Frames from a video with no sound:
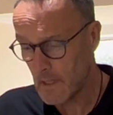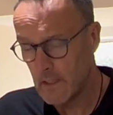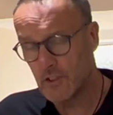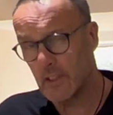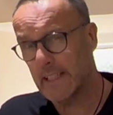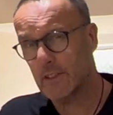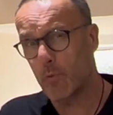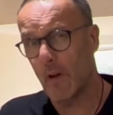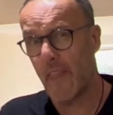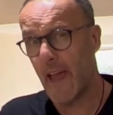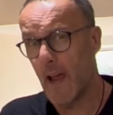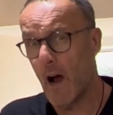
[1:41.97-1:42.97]
So that's what
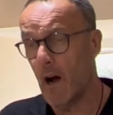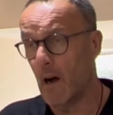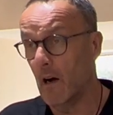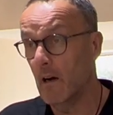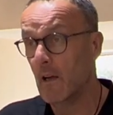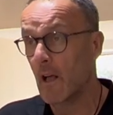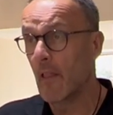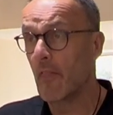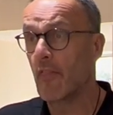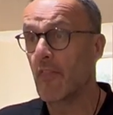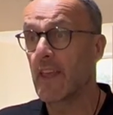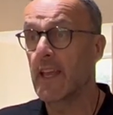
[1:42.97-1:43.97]
they are.
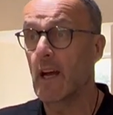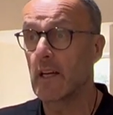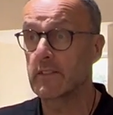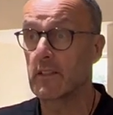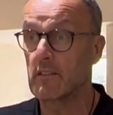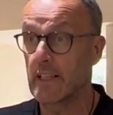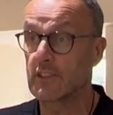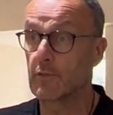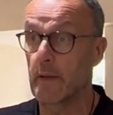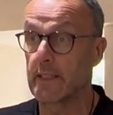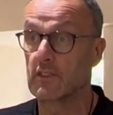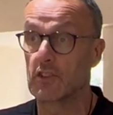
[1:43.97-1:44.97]
The other
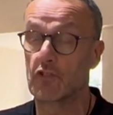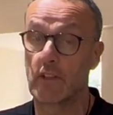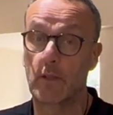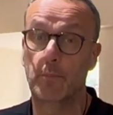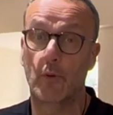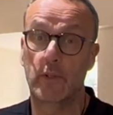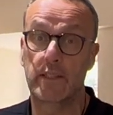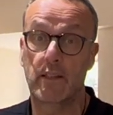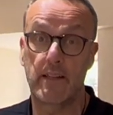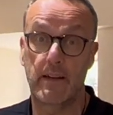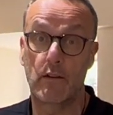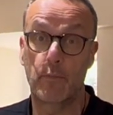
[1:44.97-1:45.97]
aspect to trigger point
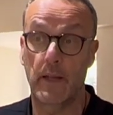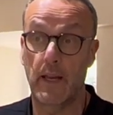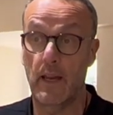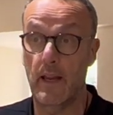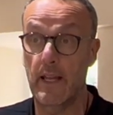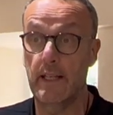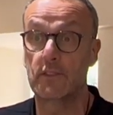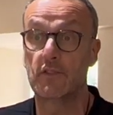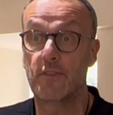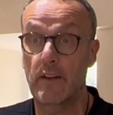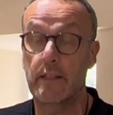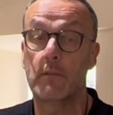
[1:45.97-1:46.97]
therapy is
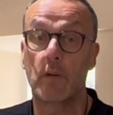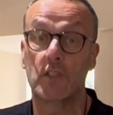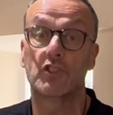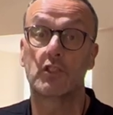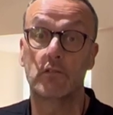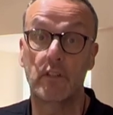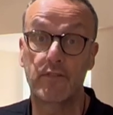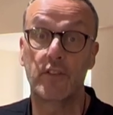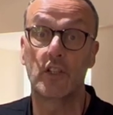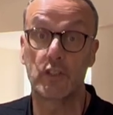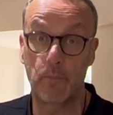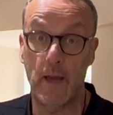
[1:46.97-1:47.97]
very much the
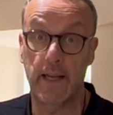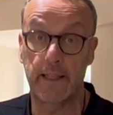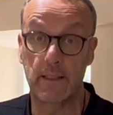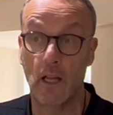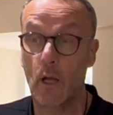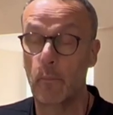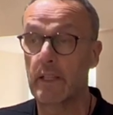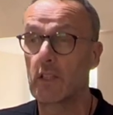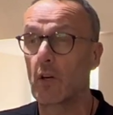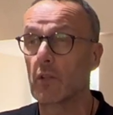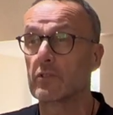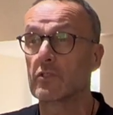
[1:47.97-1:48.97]
referred pain.
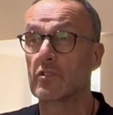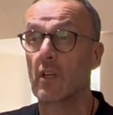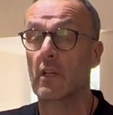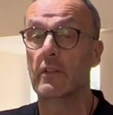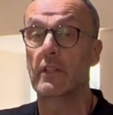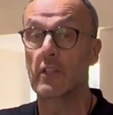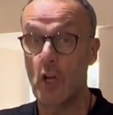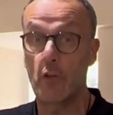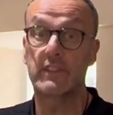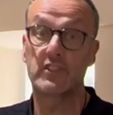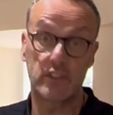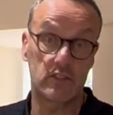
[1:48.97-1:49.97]
Because the
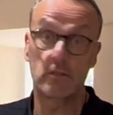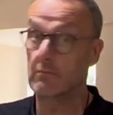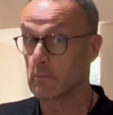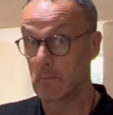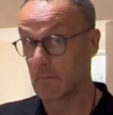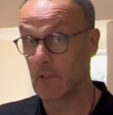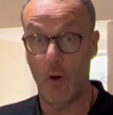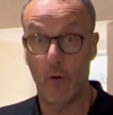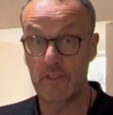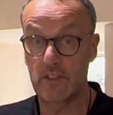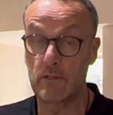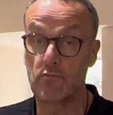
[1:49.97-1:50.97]
nervous system, that
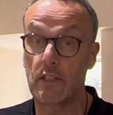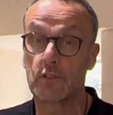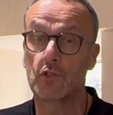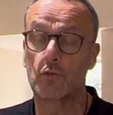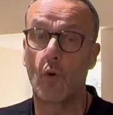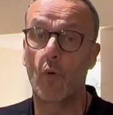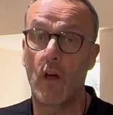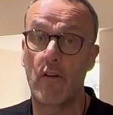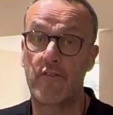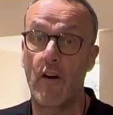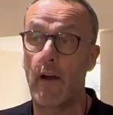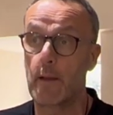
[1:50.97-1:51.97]
obviously runs through all our
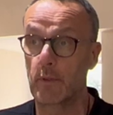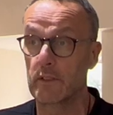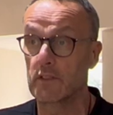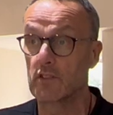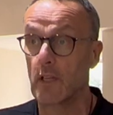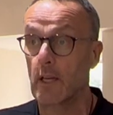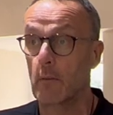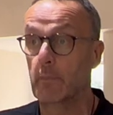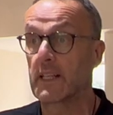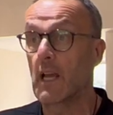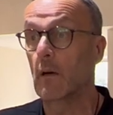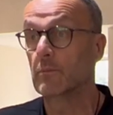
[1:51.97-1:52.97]
fibers,
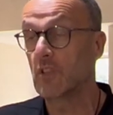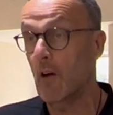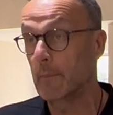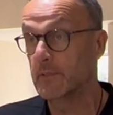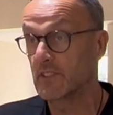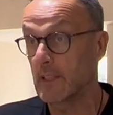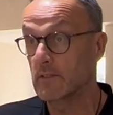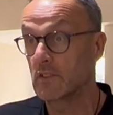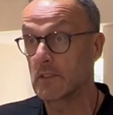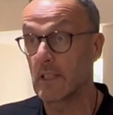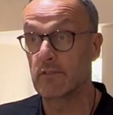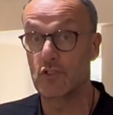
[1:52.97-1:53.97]
becomes
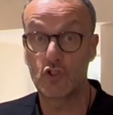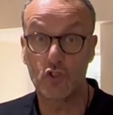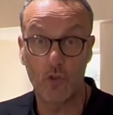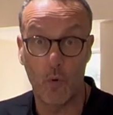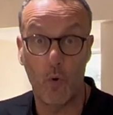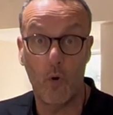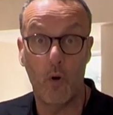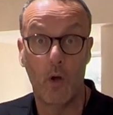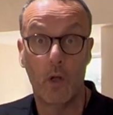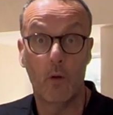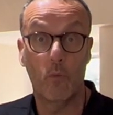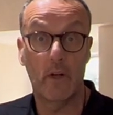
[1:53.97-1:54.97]
hypersensitive and sore
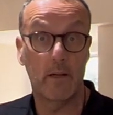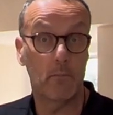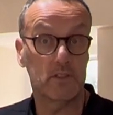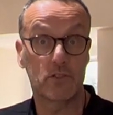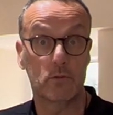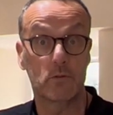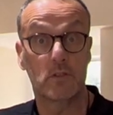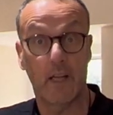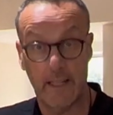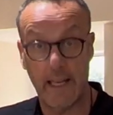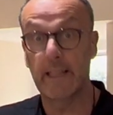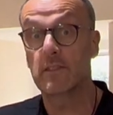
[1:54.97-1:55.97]
when a muscle's
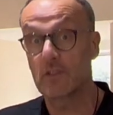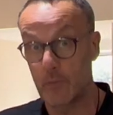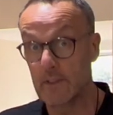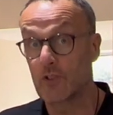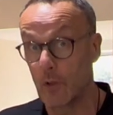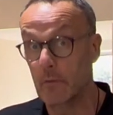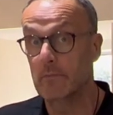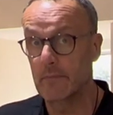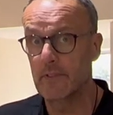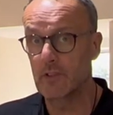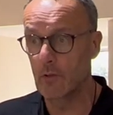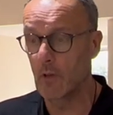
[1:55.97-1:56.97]
again switched on
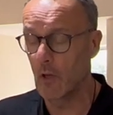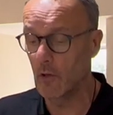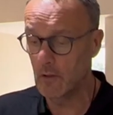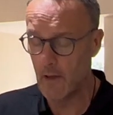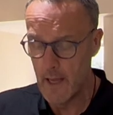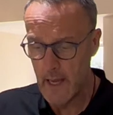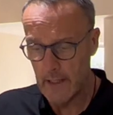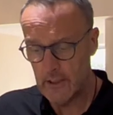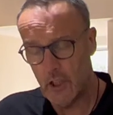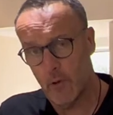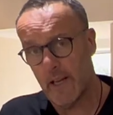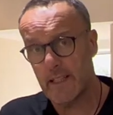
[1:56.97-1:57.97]
for too long,
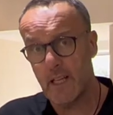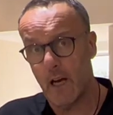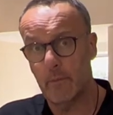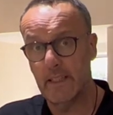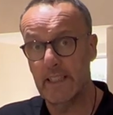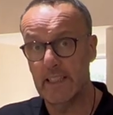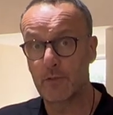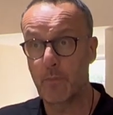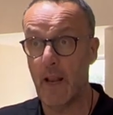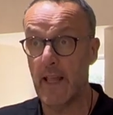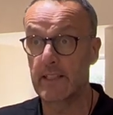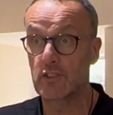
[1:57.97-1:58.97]
you end up in this
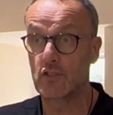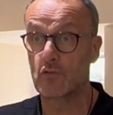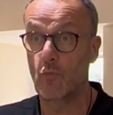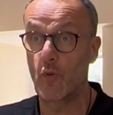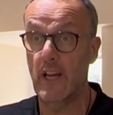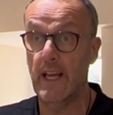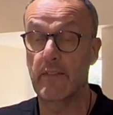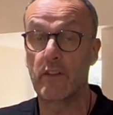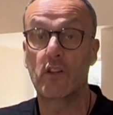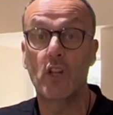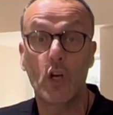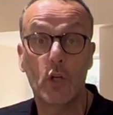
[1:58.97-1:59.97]
place where the
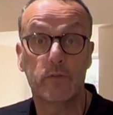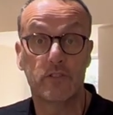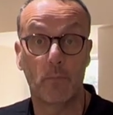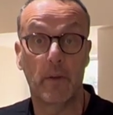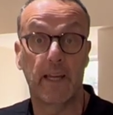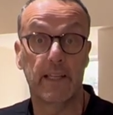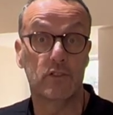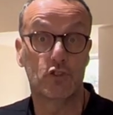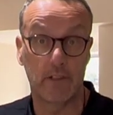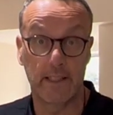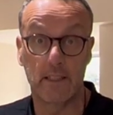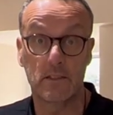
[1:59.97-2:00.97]
nerves are being
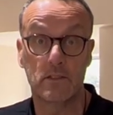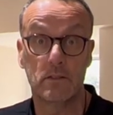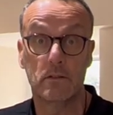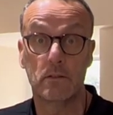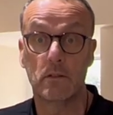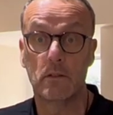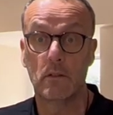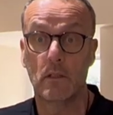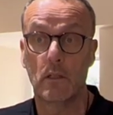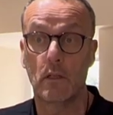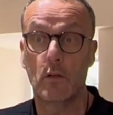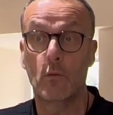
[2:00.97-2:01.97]
triggered,
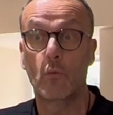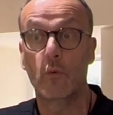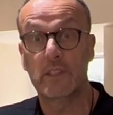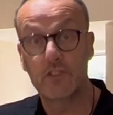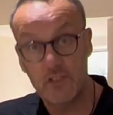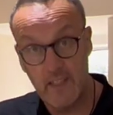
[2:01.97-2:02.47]
which